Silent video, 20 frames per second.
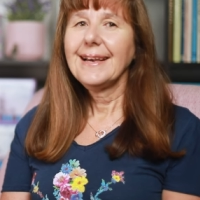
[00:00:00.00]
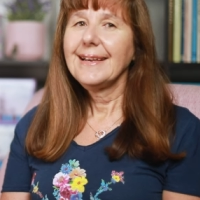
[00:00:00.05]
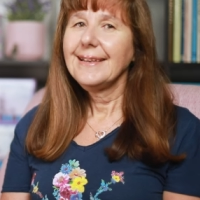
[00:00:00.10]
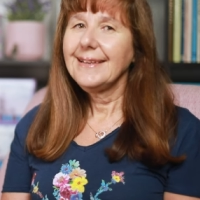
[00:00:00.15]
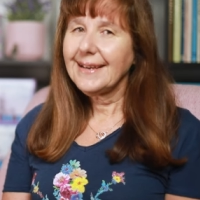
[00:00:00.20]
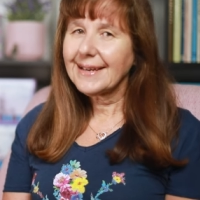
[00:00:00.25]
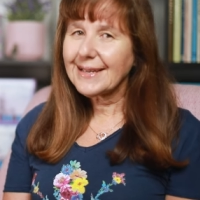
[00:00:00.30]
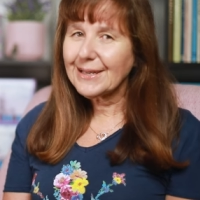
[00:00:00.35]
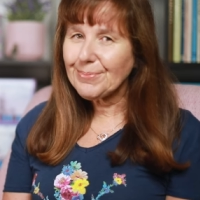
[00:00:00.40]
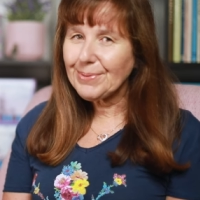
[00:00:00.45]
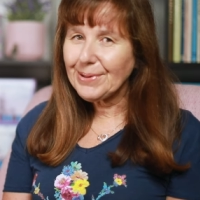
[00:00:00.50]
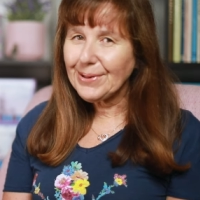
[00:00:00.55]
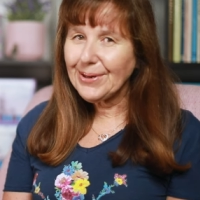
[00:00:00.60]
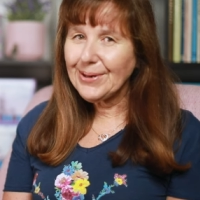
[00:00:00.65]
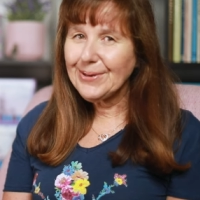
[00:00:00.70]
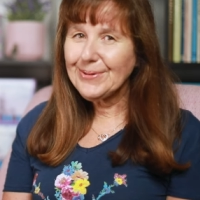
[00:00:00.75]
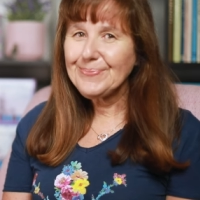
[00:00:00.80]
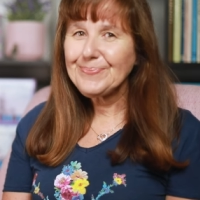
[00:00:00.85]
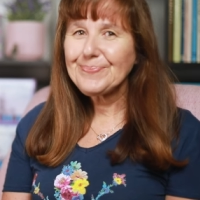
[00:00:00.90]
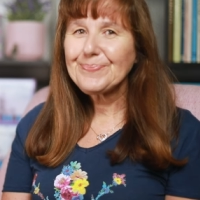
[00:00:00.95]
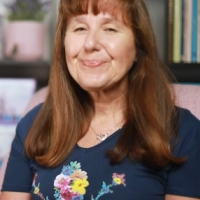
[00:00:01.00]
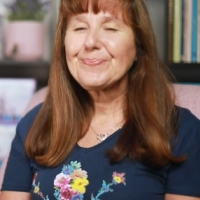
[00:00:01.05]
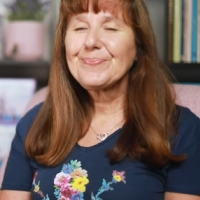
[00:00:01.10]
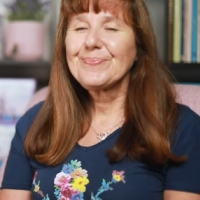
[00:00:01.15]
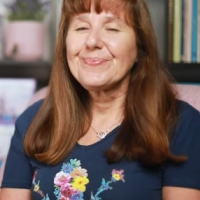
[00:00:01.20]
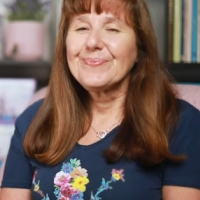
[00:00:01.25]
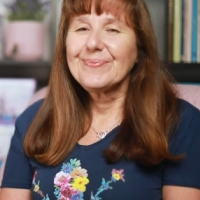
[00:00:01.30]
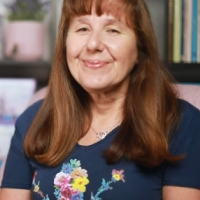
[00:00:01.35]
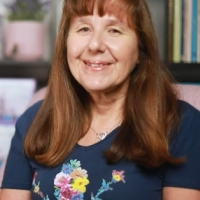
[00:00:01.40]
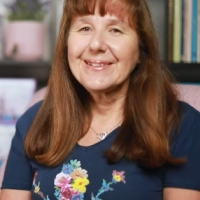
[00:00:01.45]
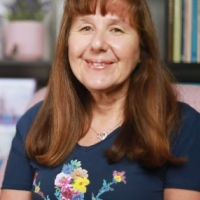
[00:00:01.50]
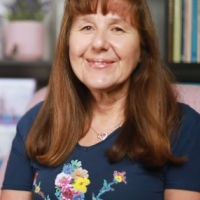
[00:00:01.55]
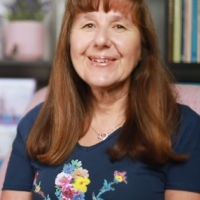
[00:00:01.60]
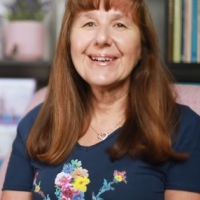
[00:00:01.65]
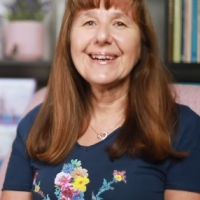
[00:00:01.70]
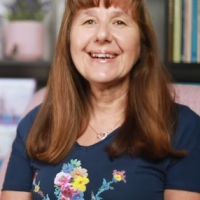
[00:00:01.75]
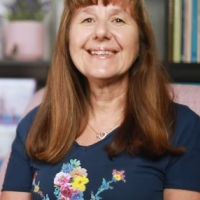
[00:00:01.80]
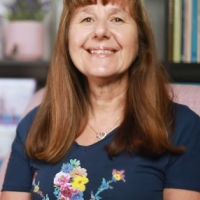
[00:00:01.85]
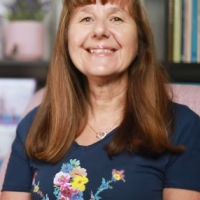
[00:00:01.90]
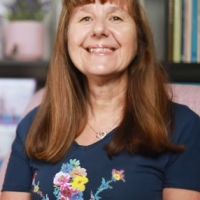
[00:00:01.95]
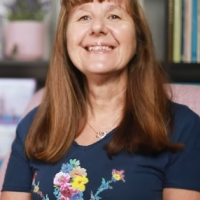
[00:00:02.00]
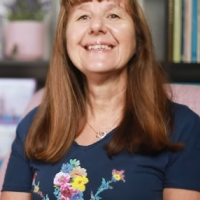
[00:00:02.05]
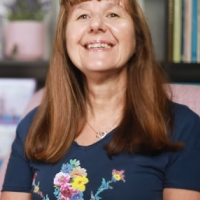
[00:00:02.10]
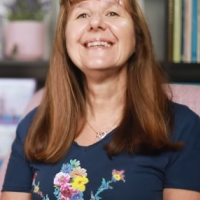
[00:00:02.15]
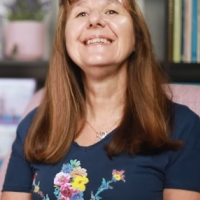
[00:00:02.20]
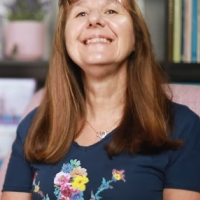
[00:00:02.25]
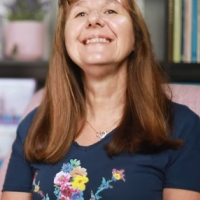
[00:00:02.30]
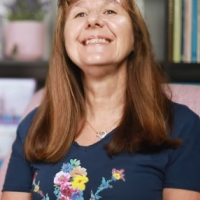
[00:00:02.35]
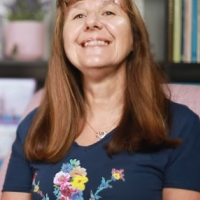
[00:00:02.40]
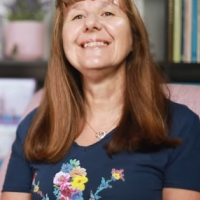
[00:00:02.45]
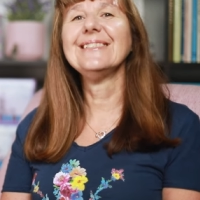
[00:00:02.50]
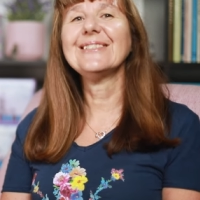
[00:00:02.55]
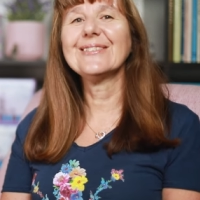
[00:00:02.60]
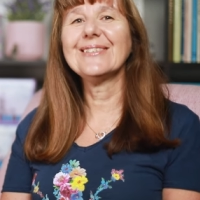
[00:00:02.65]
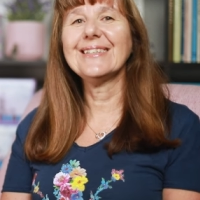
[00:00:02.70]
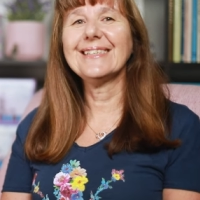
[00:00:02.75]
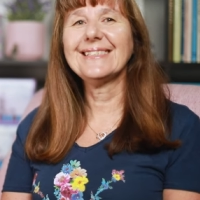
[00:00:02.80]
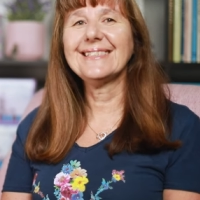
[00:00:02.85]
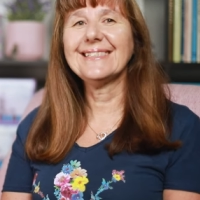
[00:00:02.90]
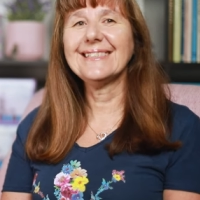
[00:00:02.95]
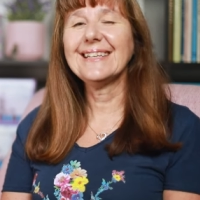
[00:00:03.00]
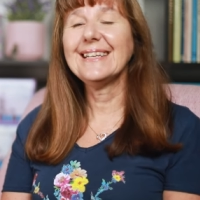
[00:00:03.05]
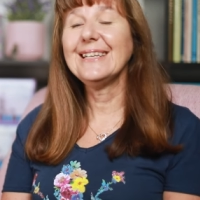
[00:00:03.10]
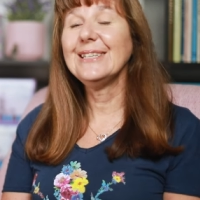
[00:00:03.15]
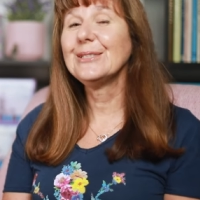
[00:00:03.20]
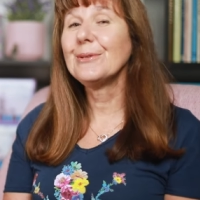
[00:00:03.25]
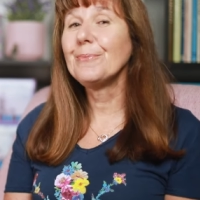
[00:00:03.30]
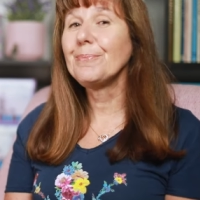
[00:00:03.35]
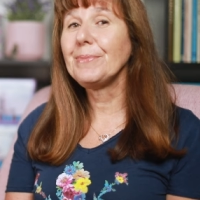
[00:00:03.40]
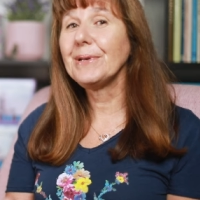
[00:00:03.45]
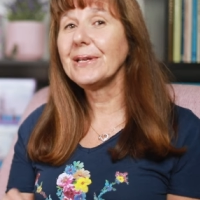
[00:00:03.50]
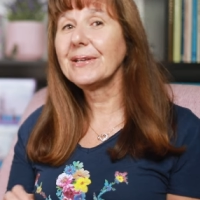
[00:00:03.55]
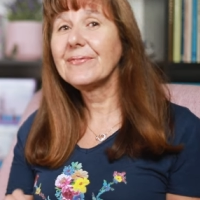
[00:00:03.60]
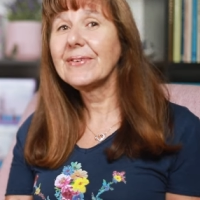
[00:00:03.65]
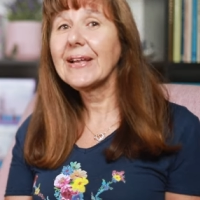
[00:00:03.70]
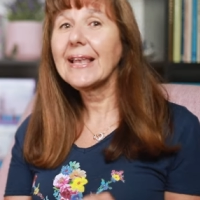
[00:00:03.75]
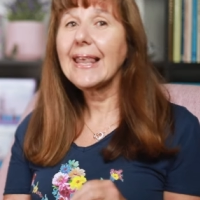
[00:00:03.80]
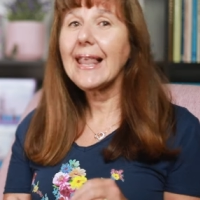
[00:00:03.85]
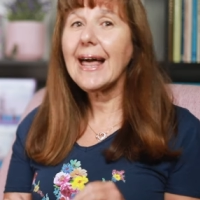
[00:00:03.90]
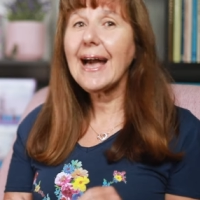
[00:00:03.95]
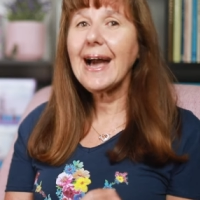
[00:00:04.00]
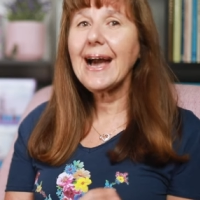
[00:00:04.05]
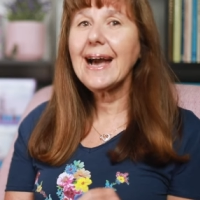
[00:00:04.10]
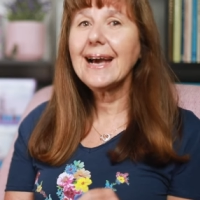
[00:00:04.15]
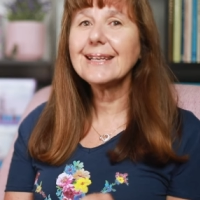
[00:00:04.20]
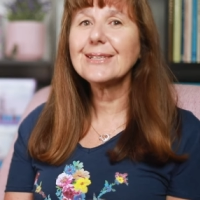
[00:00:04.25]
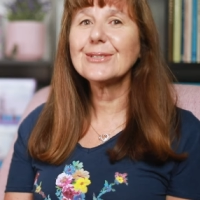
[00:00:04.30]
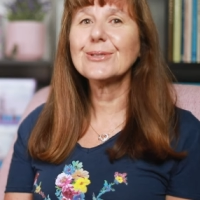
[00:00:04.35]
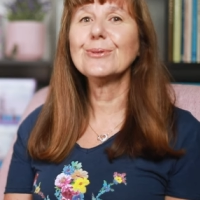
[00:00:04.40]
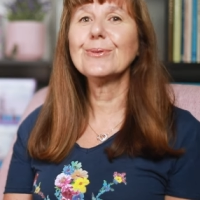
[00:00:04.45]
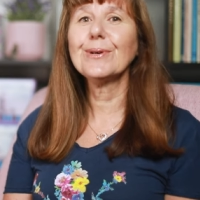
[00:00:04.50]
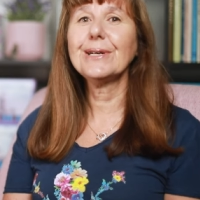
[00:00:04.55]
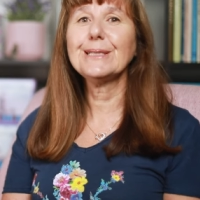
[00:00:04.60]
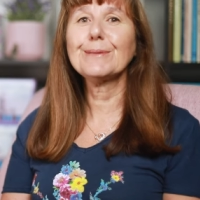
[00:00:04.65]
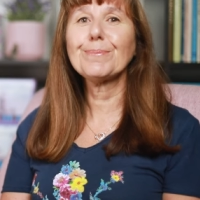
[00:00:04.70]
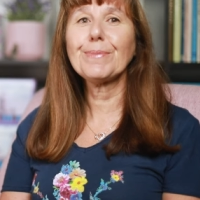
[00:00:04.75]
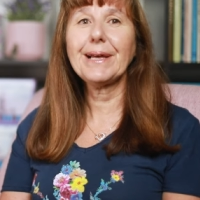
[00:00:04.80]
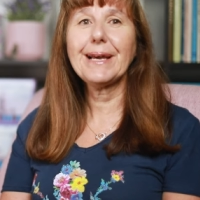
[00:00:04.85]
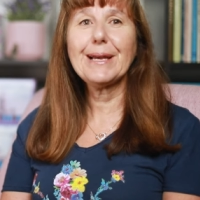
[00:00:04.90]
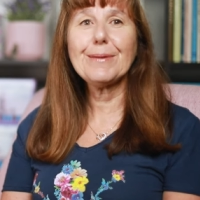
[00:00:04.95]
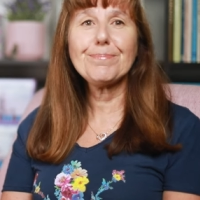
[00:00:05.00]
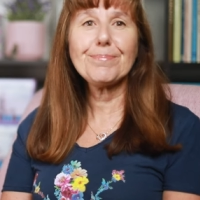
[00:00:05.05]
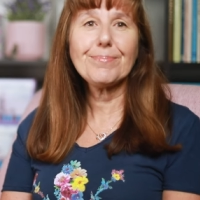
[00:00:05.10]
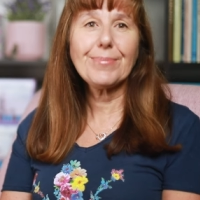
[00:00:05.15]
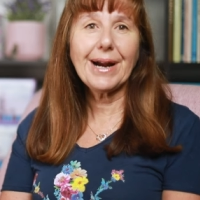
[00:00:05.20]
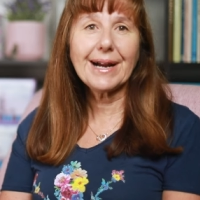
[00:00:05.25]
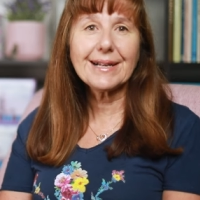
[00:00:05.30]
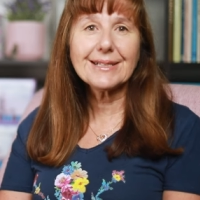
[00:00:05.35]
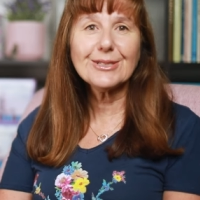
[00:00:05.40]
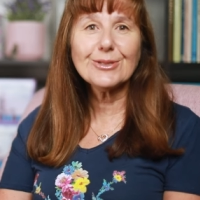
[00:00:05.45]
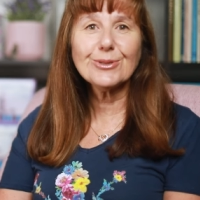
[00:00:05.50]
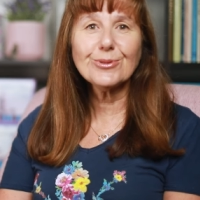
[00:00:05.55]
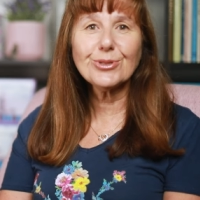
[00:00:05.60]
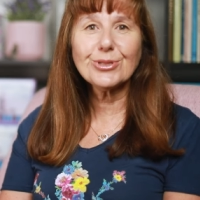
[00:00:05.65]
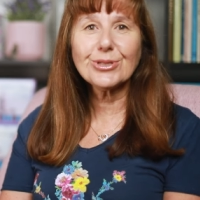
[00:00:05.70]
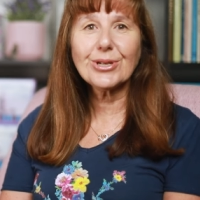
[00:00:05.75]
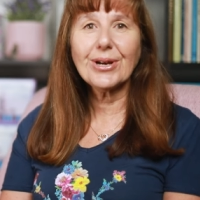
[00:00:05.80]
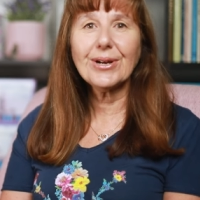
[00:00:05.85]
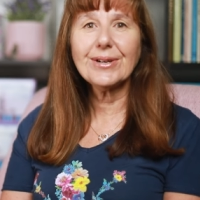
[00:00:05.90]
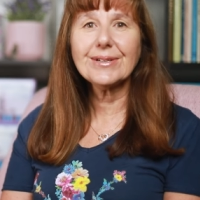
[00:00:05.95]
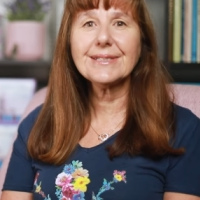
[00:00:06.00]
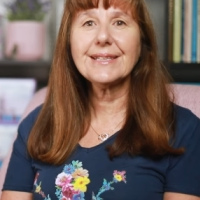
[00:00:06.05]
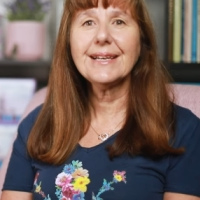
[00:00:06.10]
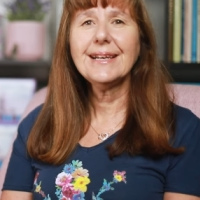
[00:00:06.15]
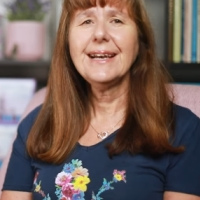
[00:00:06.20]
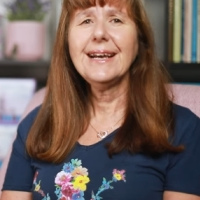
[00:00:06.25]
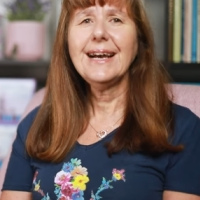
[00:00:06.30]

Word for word: Jacopo? Well, he's interesting. He's a bit of a lad, always playing practical jokes,